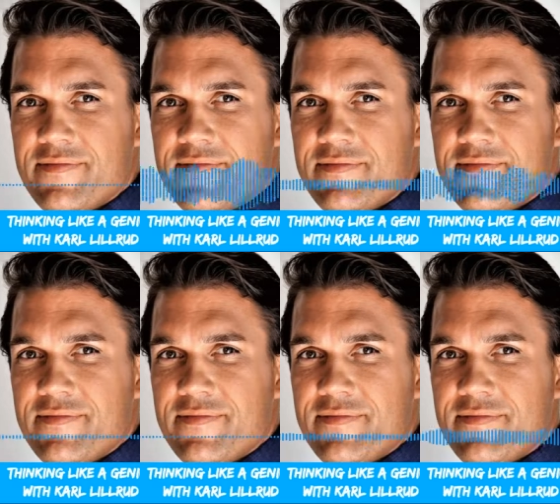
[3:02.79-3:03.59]
So,
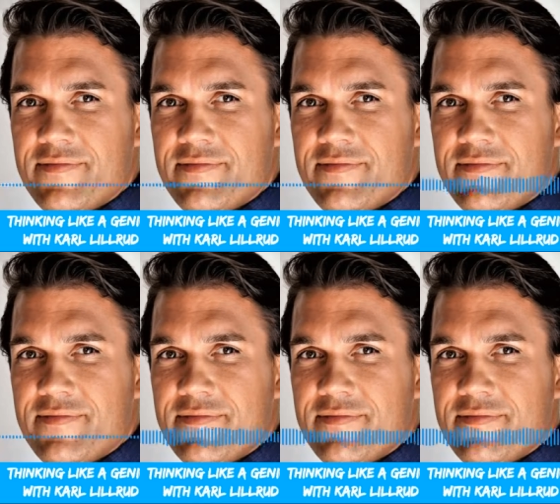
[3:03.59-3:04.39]
what was the
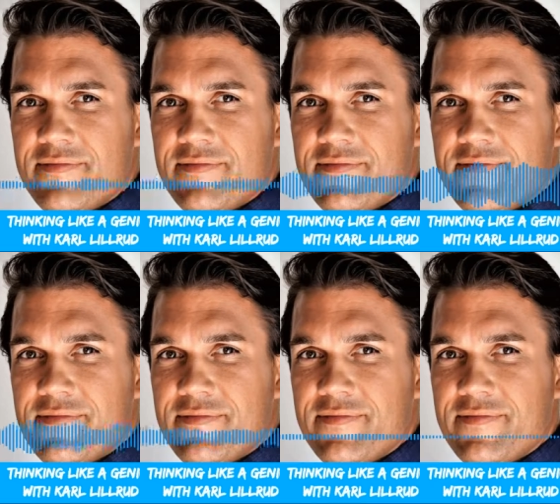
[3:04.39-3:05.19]
key thing that you've
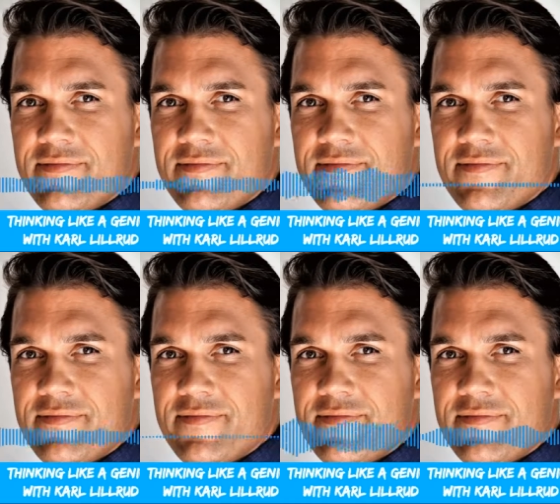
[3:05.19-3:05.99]
learned and
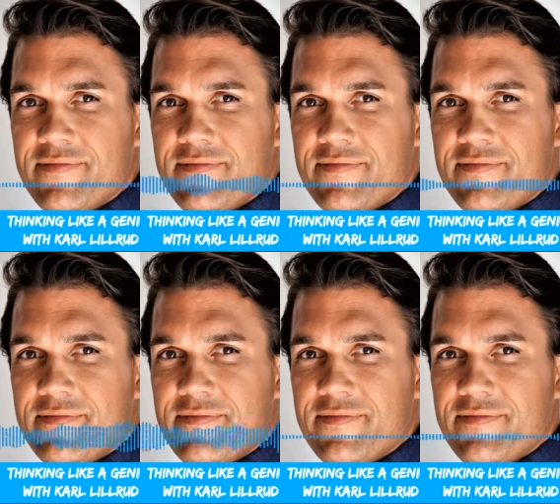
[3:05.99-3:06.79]
that you've been able to
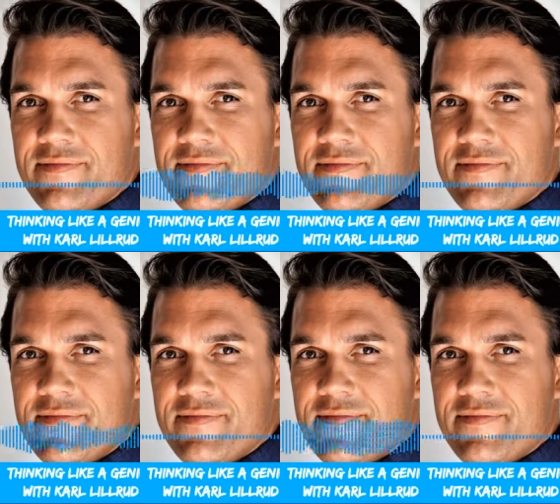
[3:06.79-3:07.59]
do
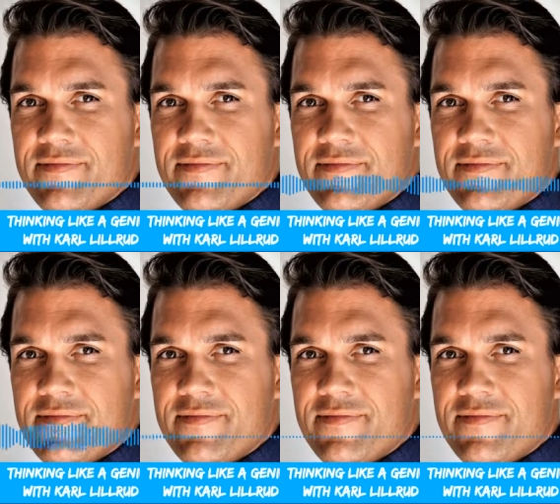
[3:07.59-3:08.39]
because of that? And
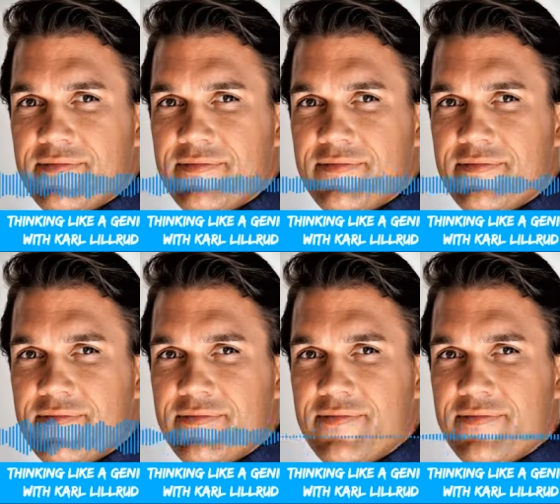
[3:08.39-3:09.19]
how how does
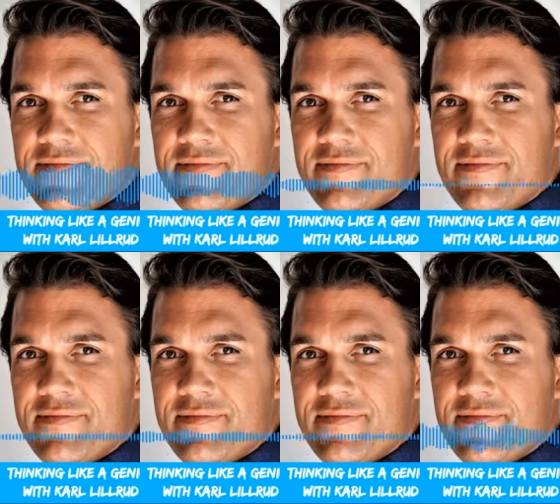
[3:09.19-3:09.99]
your approach
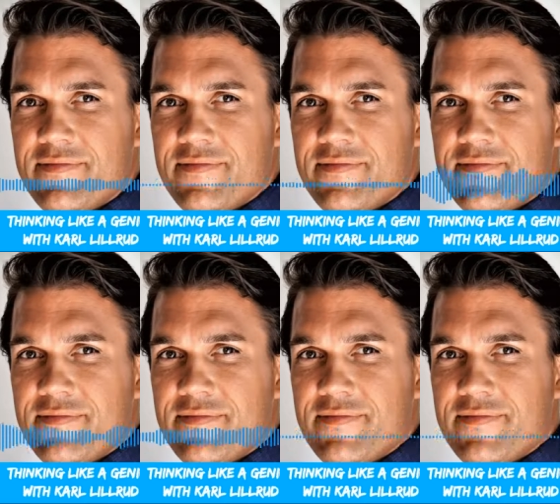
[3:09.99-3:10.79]
differ
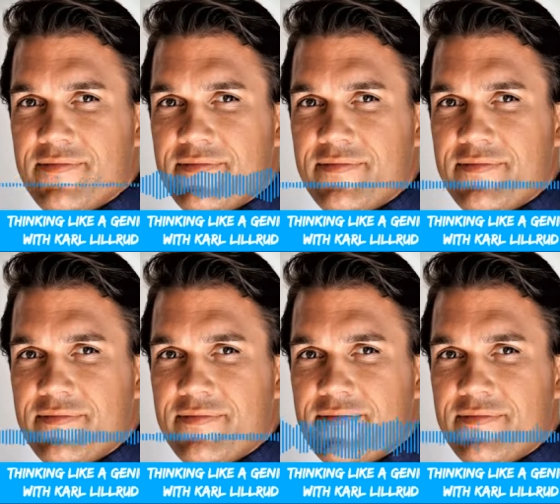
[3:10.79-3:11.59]
to what
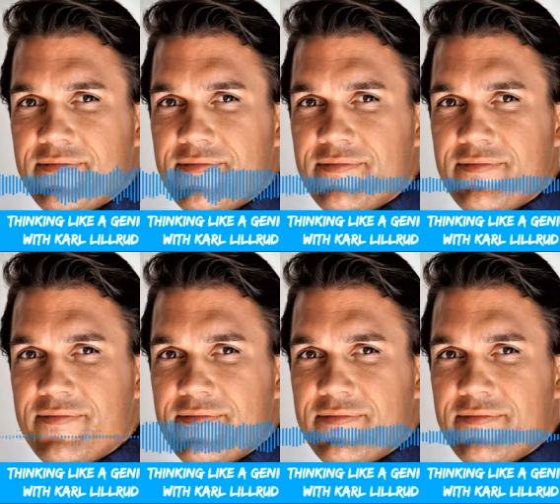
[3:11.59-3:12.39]
you can see other
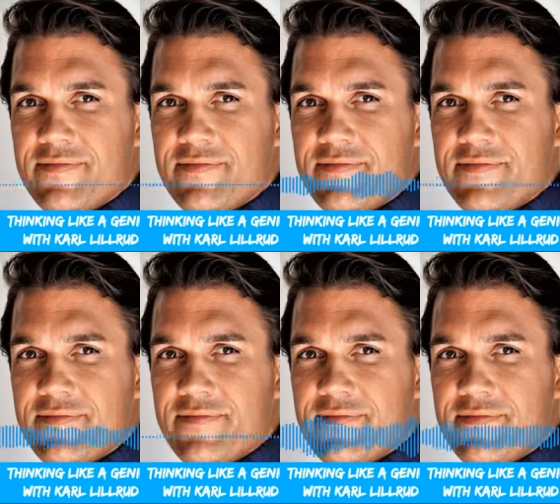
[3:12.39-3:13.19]

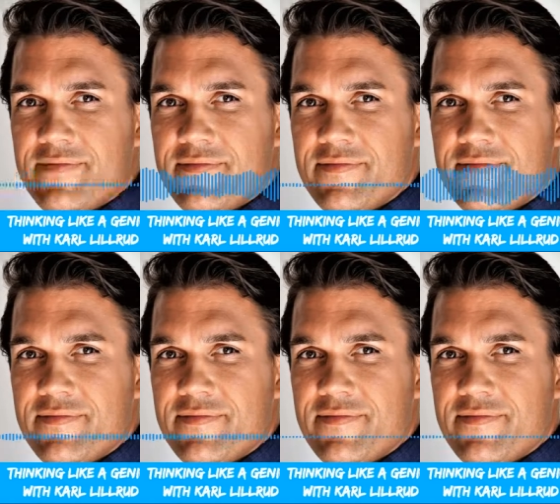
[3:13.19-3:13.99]
people think and
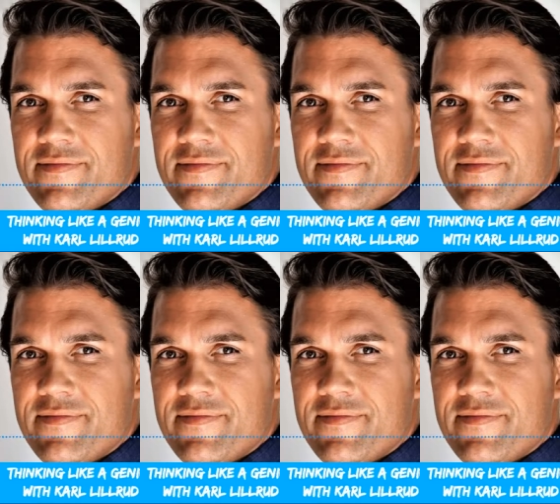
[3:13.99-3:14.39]
approach things?